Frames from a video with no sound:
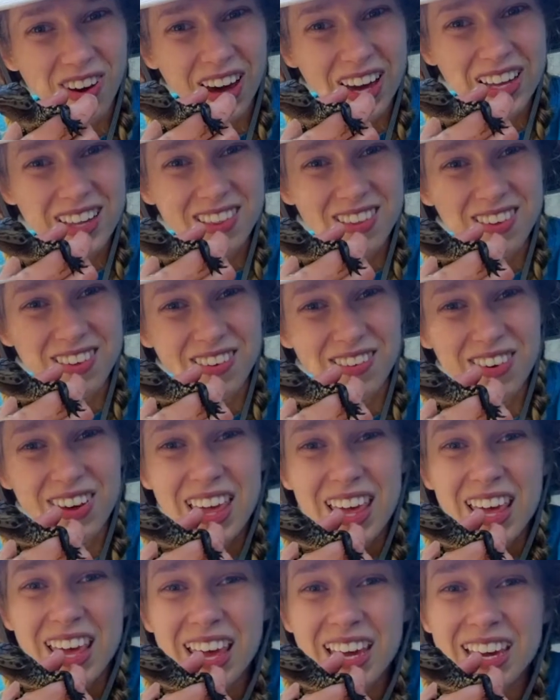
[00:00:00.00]
it too.
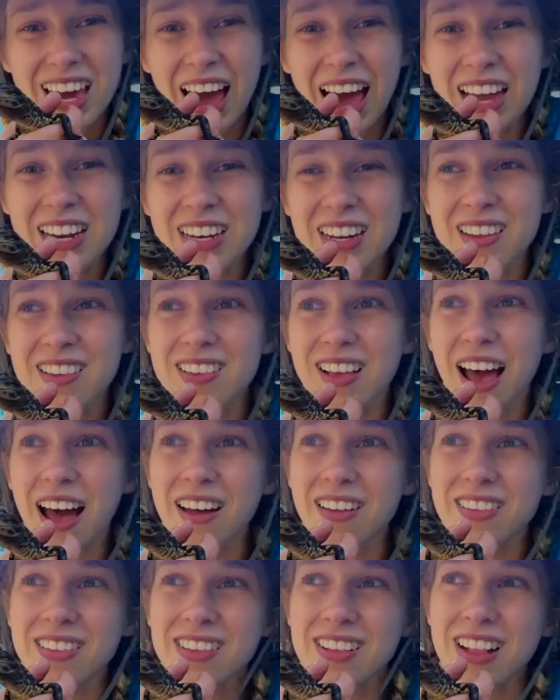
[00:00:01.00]
It kinda
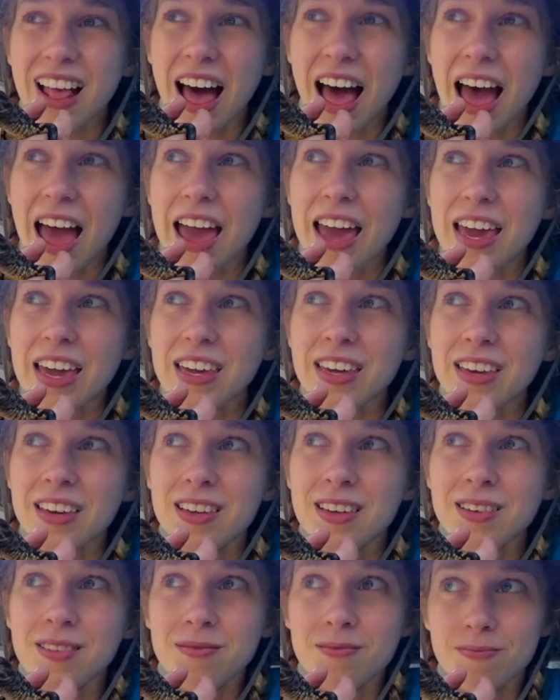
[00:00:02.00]
sounds like...
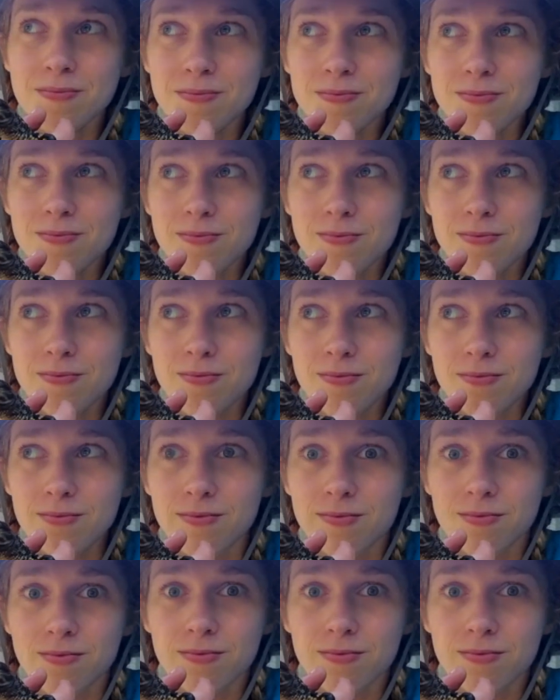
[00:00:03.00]
Hmm,